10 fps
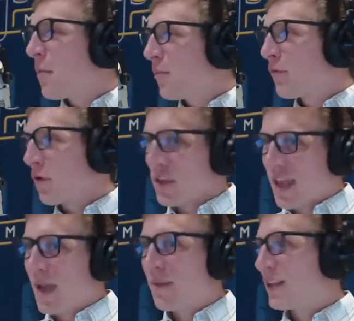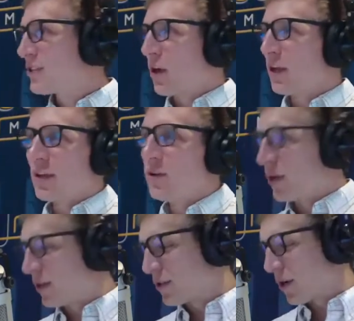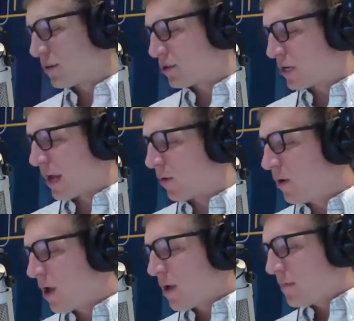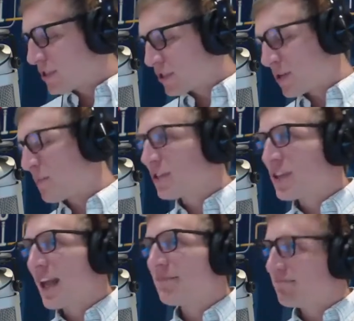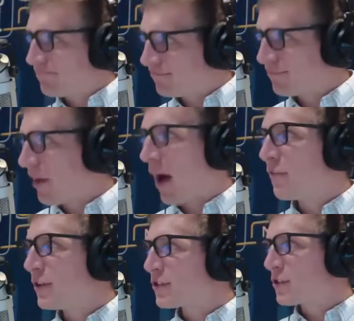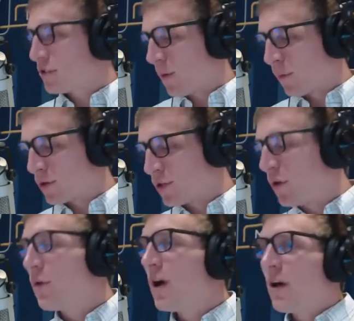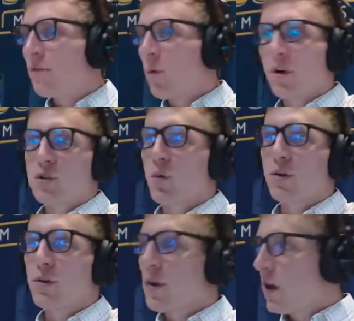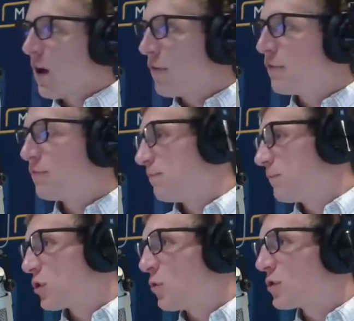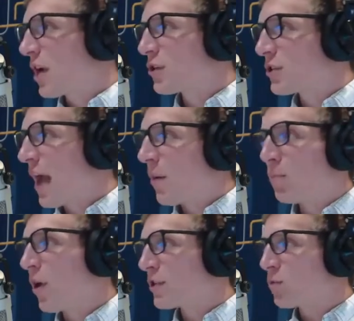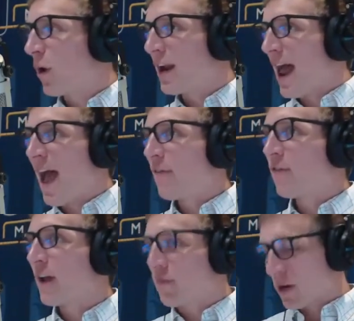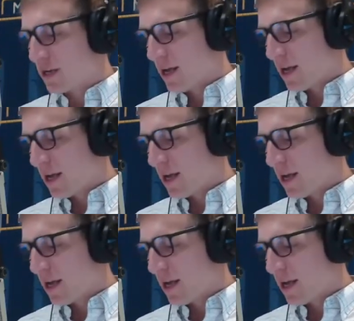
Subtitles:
before the game gets ugly and you can turn the channel. Mississippi State, obvious number 2, for what it's worth, a 2-touchdown plus 1.5 favorite